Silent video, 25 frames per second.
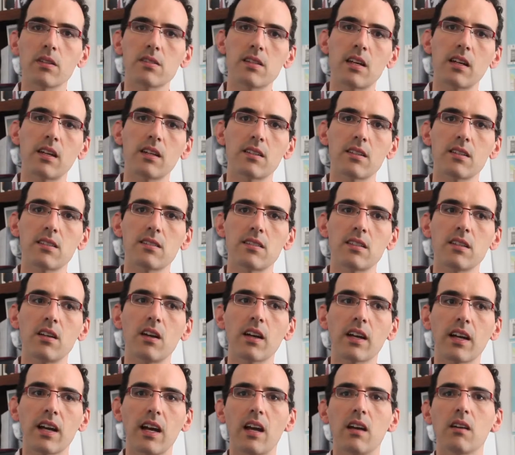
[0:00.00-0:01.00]
are starting to see
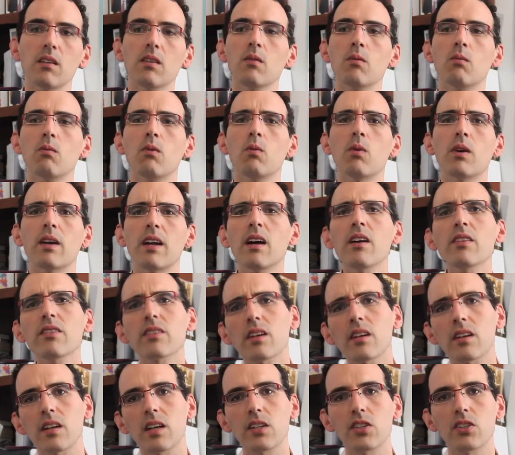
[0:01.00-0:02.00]
okay, what
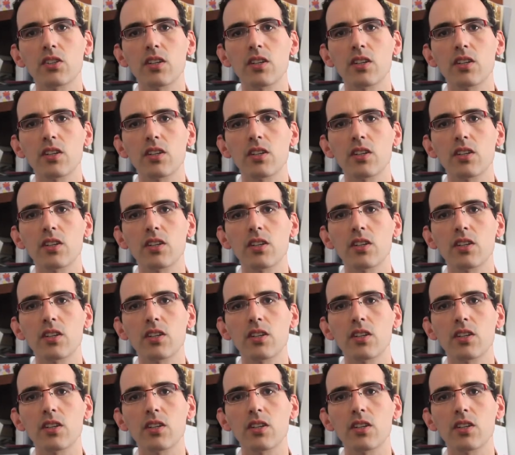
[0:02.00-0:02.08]
else can I